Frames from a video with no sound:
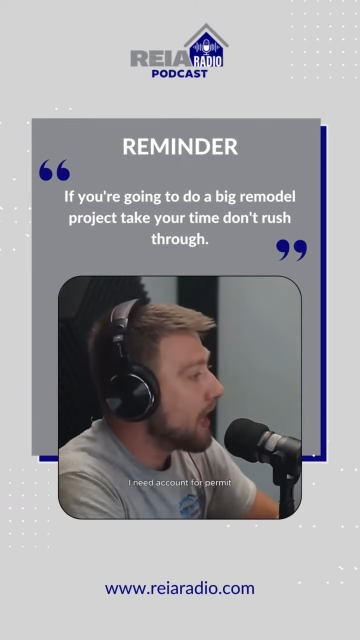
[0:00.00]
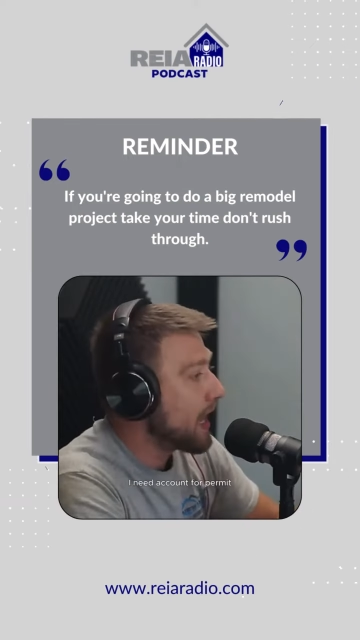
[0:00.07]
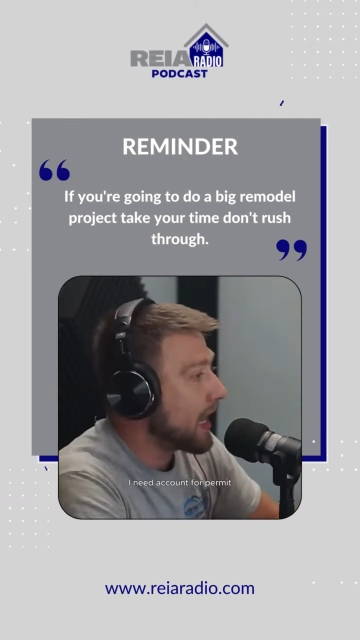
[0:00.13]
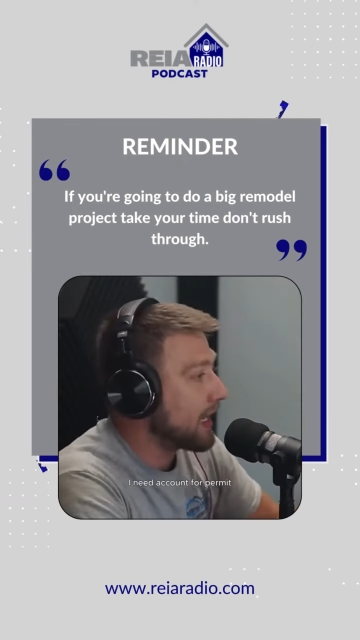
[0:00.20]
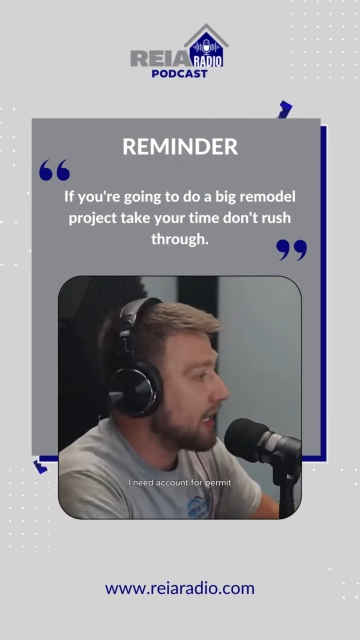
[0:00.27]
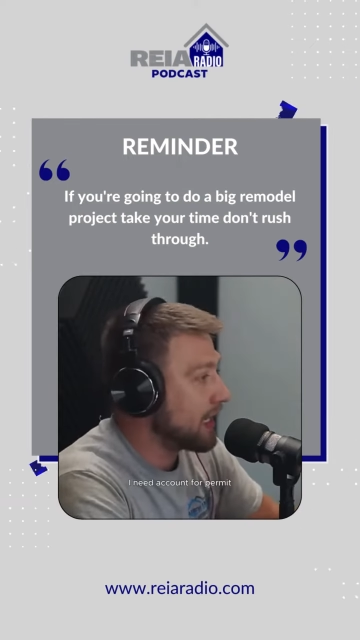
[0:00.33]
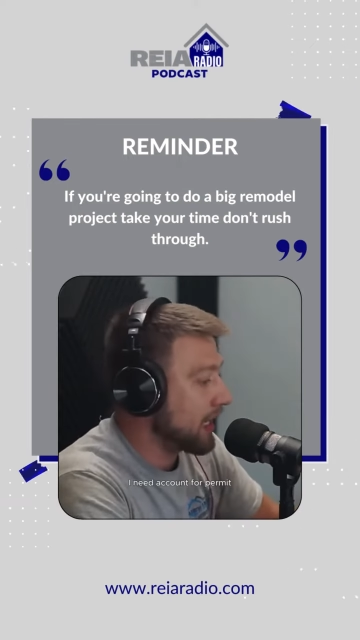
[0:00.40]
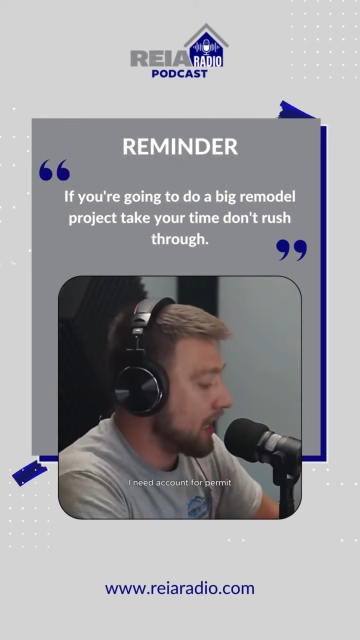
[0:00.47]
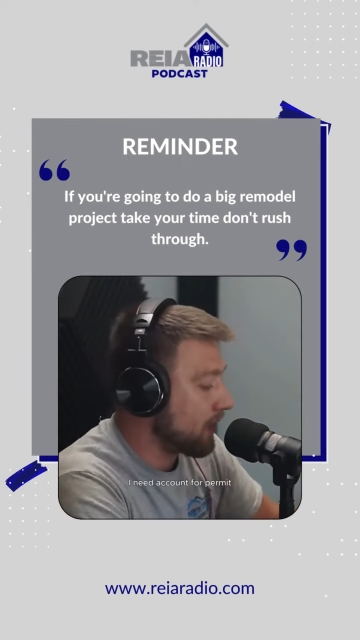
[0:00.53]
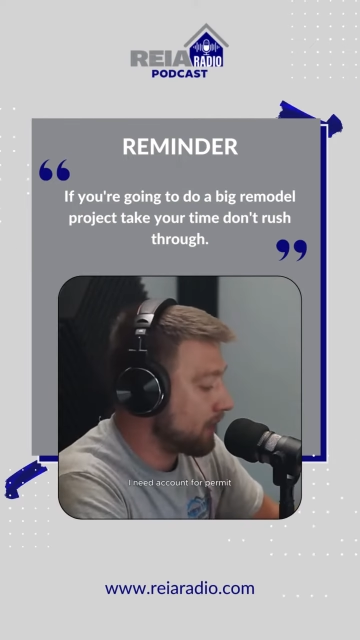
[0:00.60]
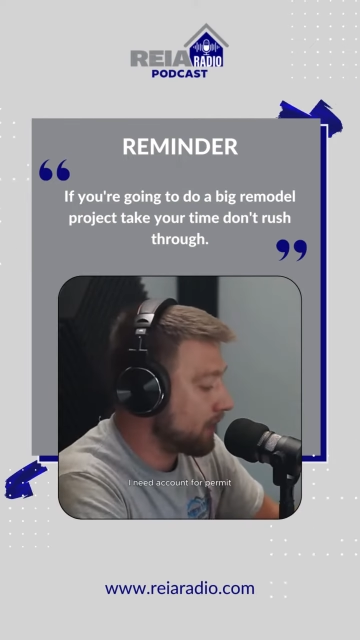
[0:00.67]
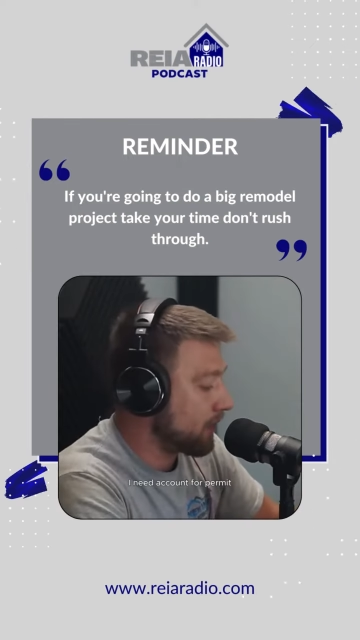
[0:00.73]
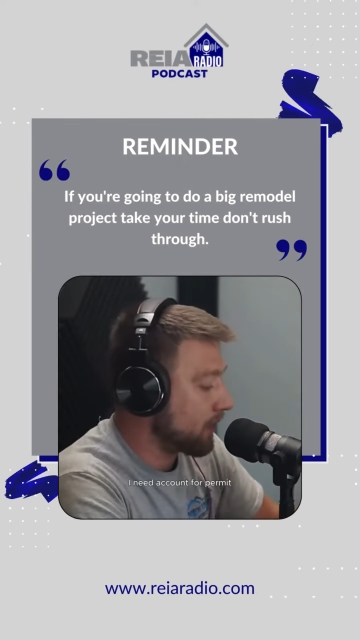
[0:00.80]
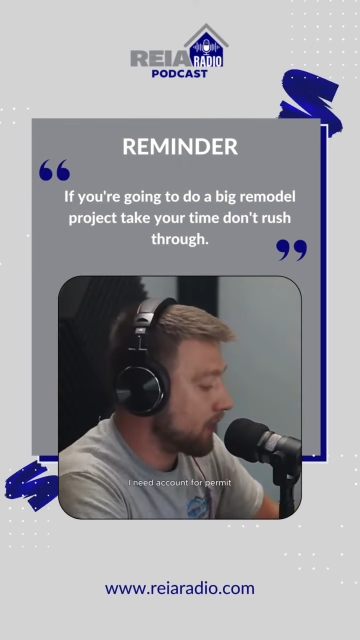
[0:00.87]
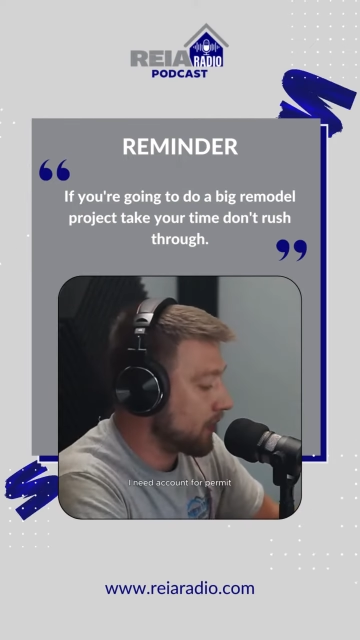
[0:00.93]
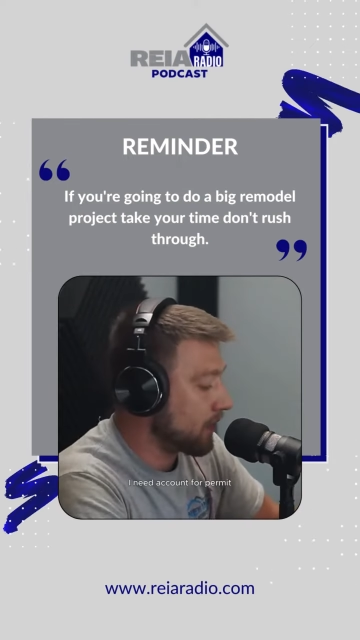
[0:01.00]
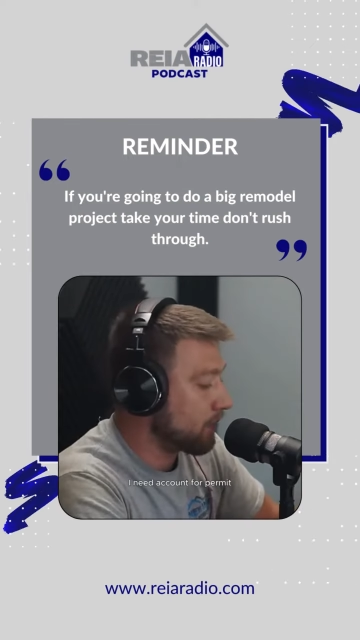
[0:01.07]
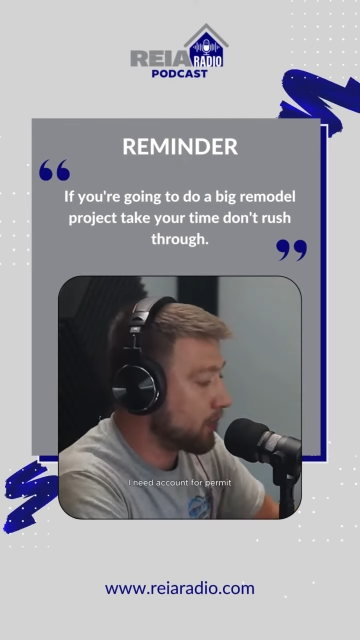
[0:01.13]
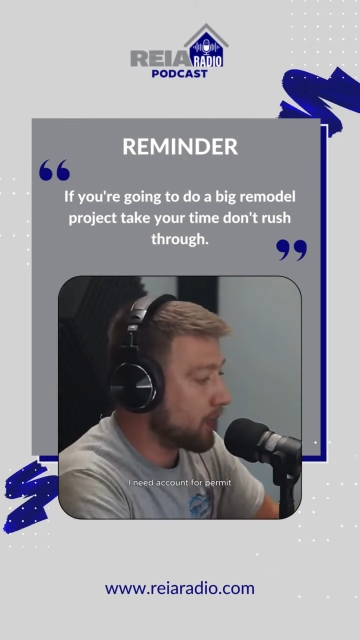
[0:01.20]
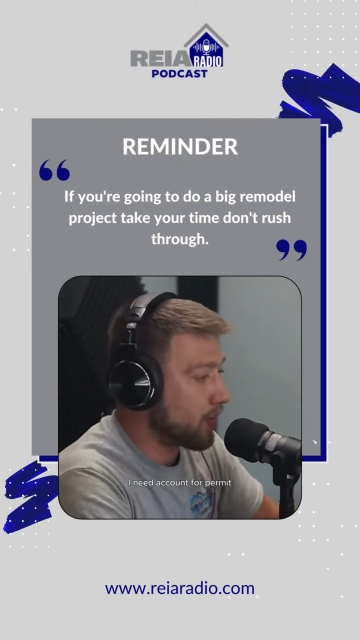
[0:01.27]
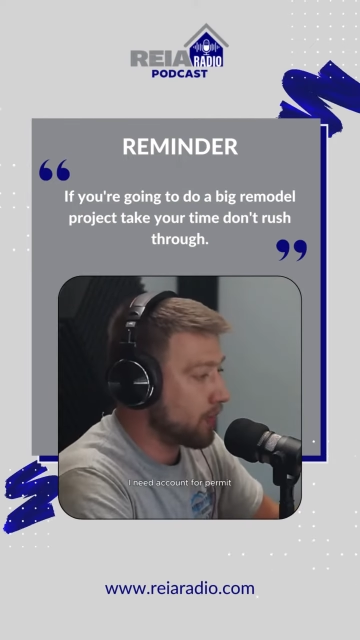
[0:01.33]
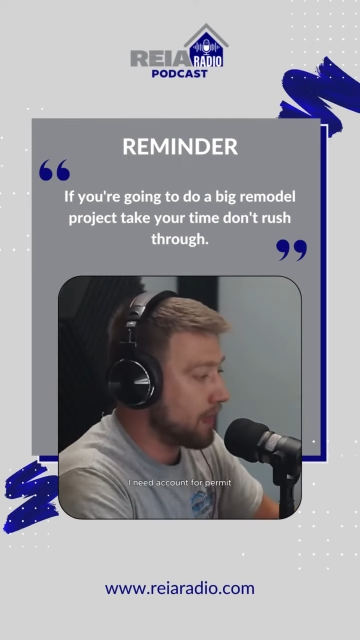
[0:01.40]
I need to account for
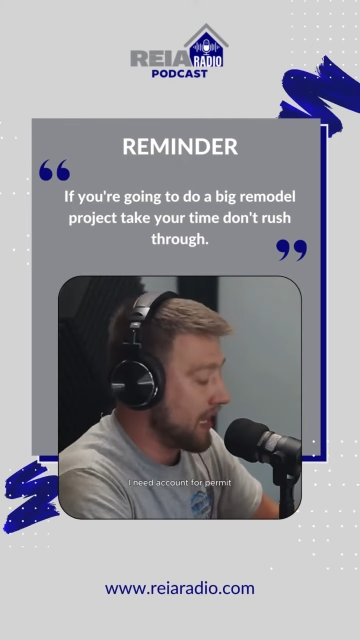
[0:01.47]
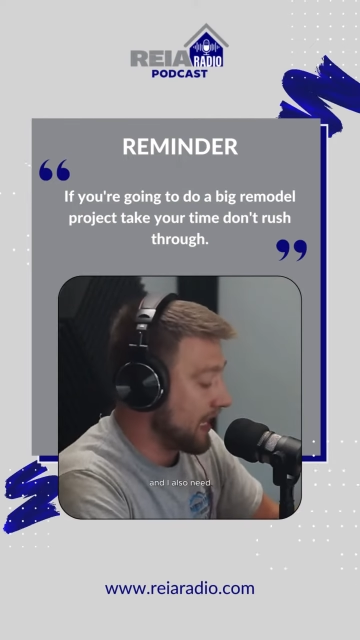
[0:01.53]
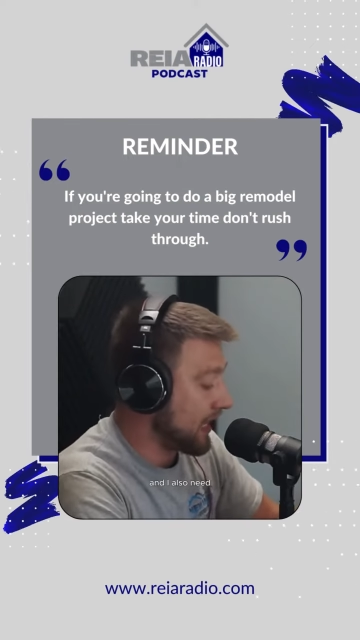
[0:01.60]
permit,